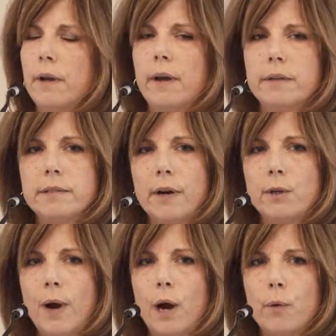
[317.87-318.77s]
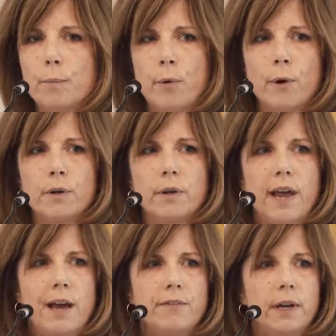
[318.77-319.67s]
and tell you how important
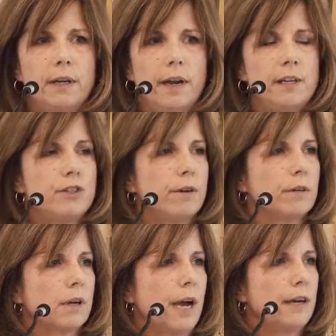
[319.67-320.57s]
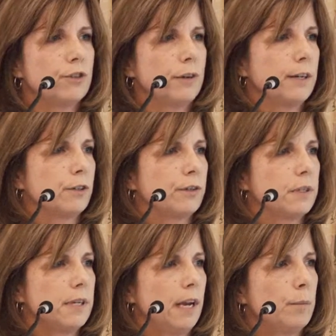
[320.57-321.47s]
having a general contractor at the
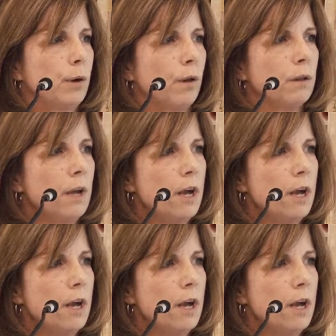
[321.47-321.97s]
table